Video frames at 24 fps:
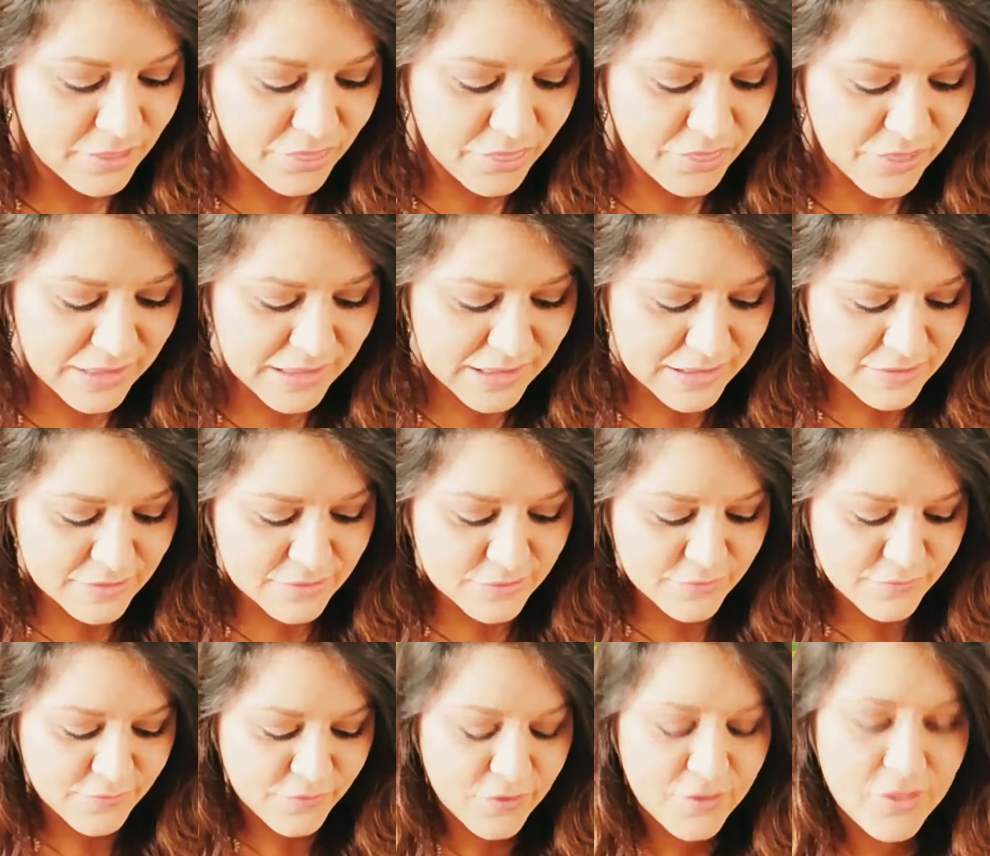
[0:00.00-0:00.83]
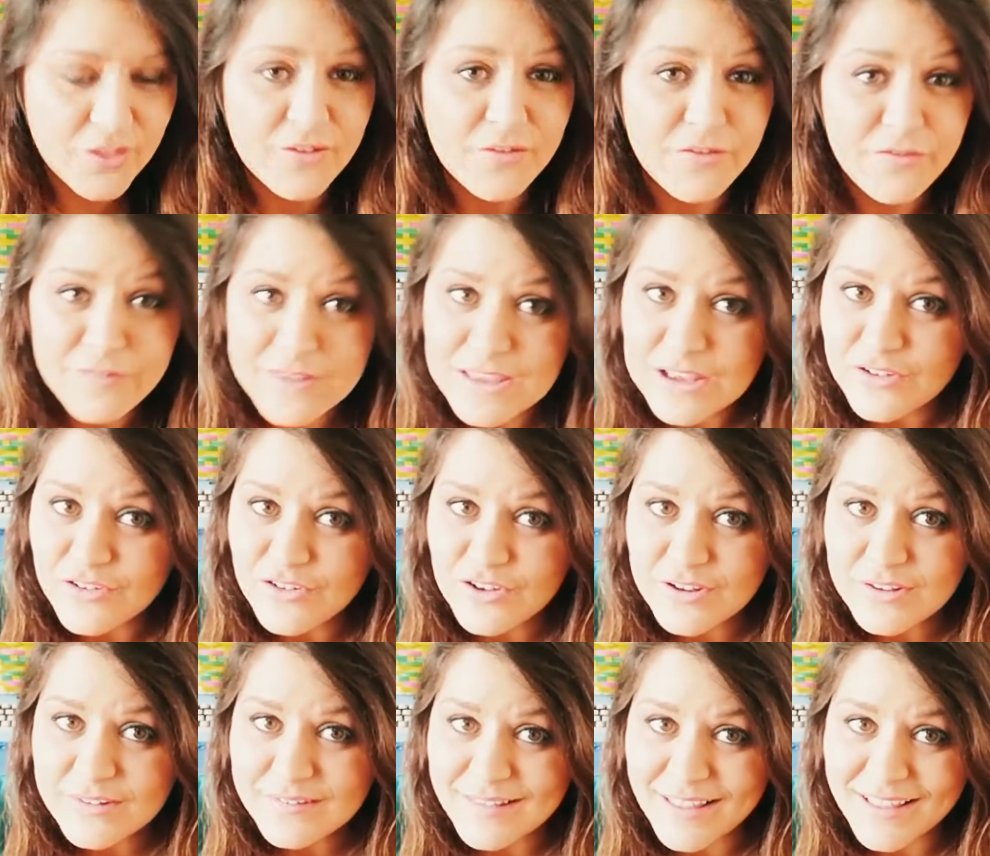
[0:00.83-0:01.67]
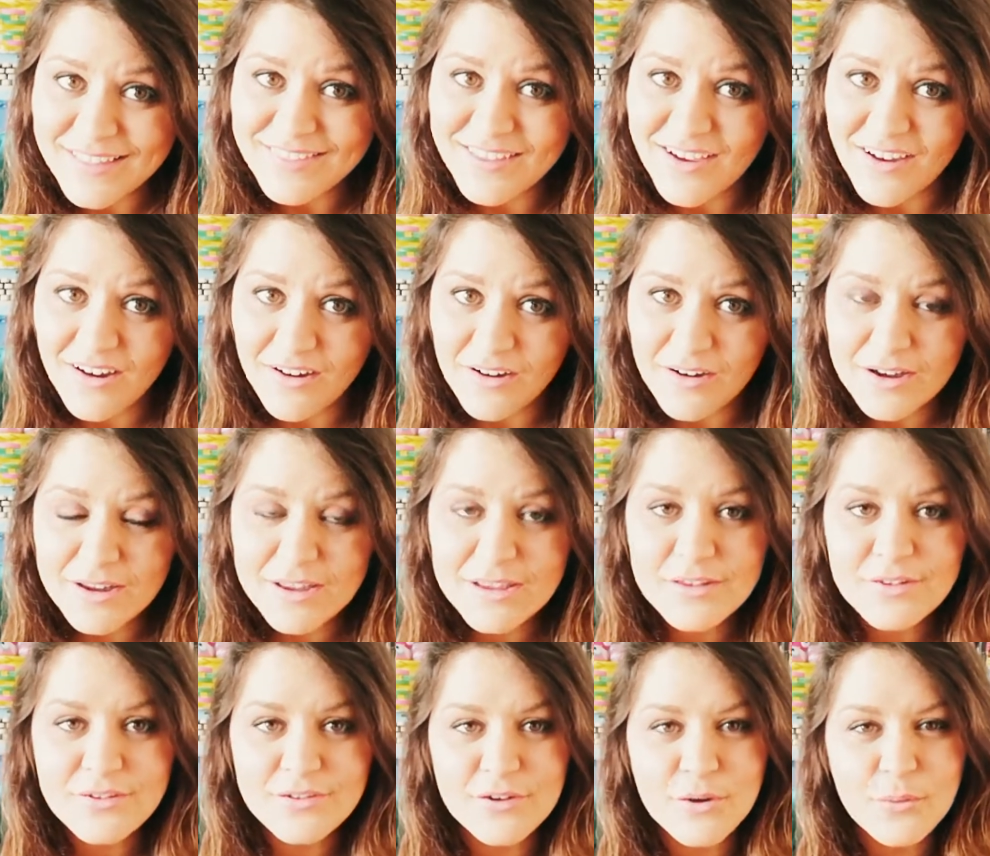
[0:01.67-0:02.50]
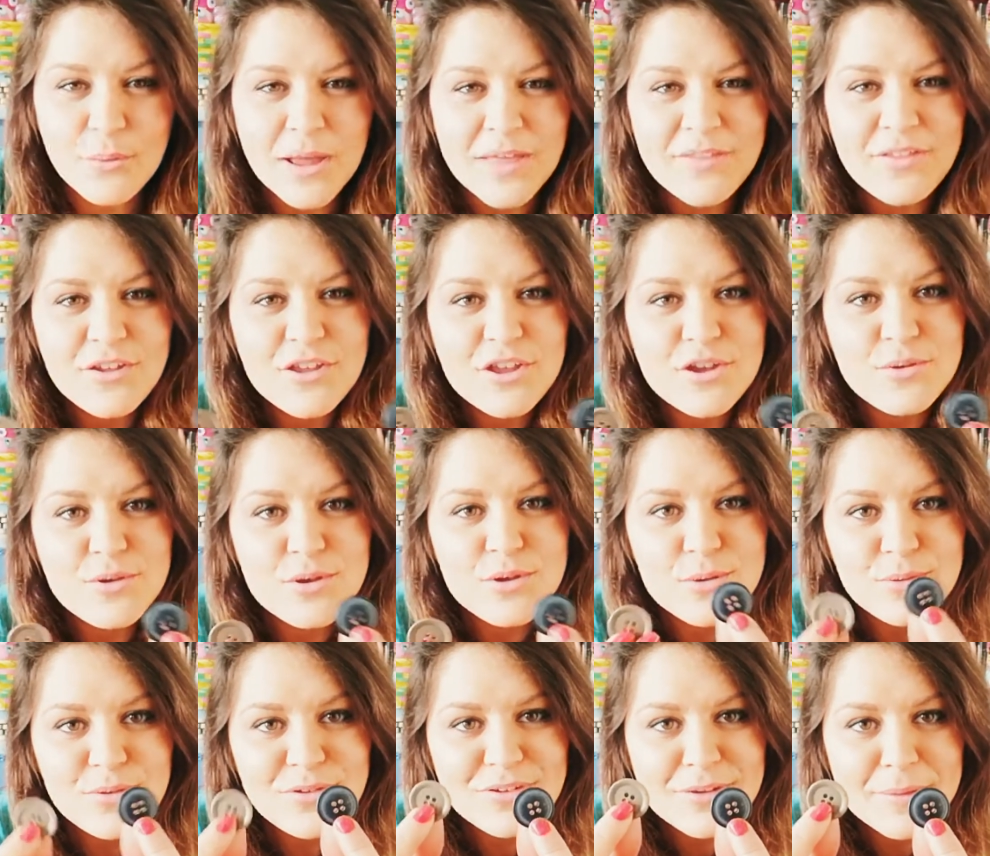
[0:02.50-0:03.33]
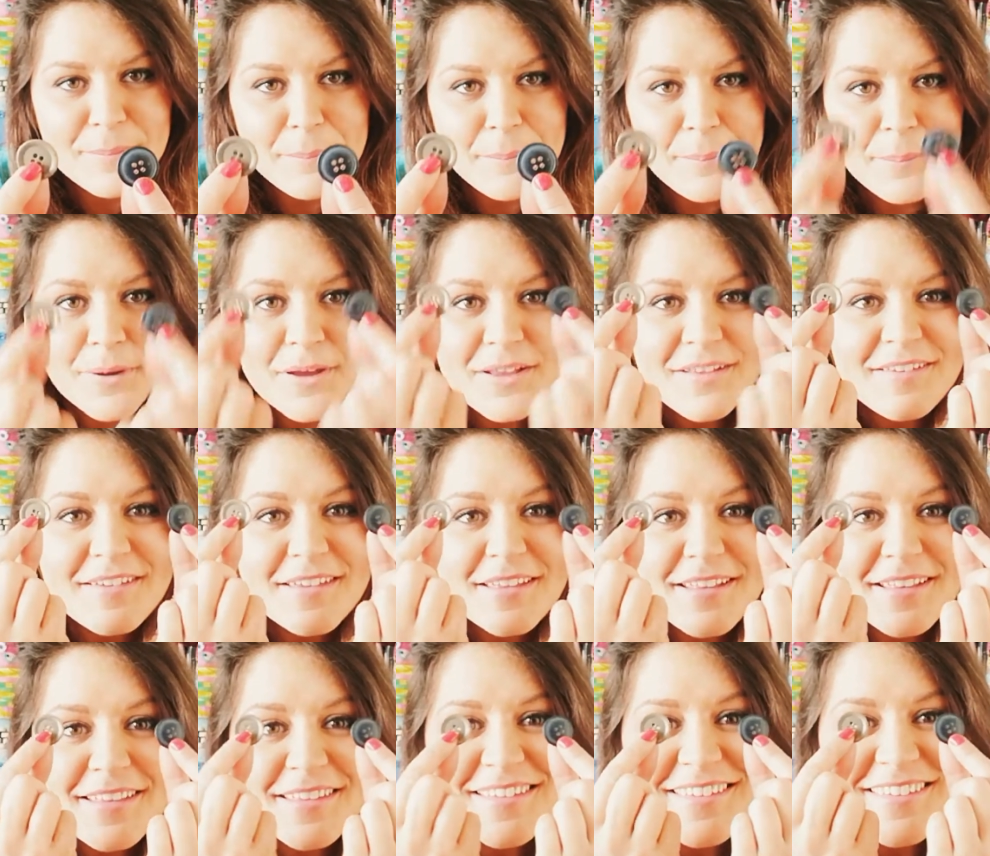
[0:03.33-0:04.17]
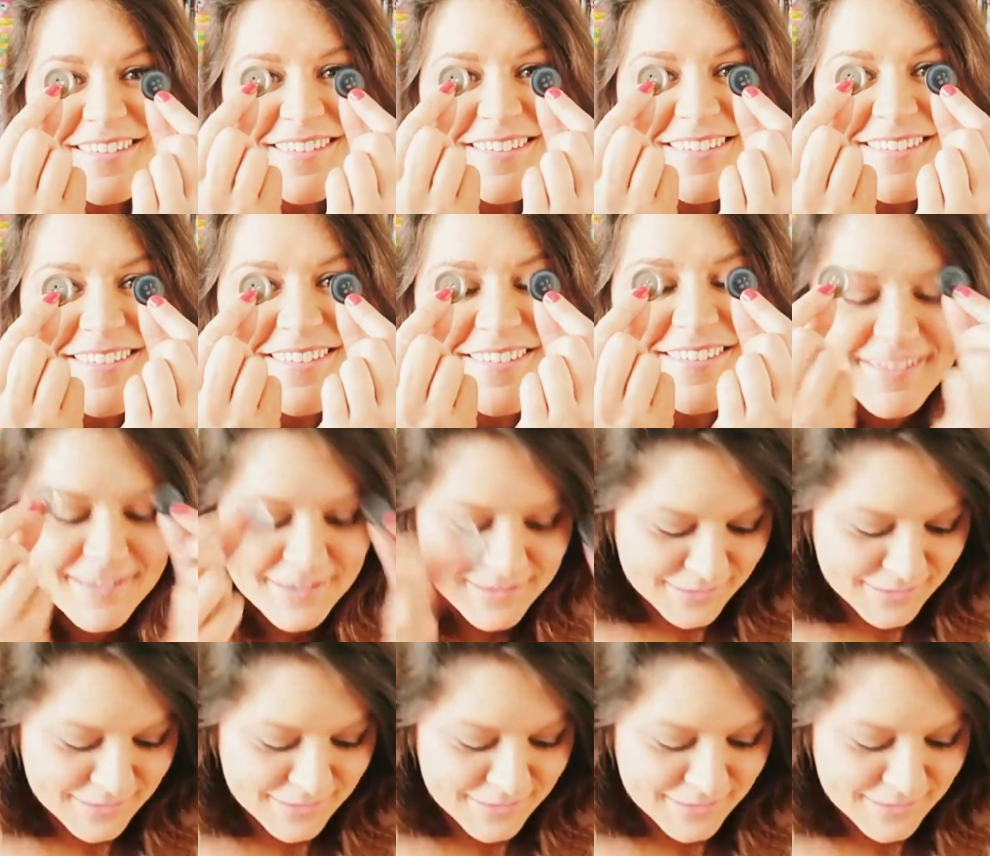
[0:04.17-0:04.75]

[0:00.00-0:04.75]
things for the features like the eyes, so whether you use some buttons,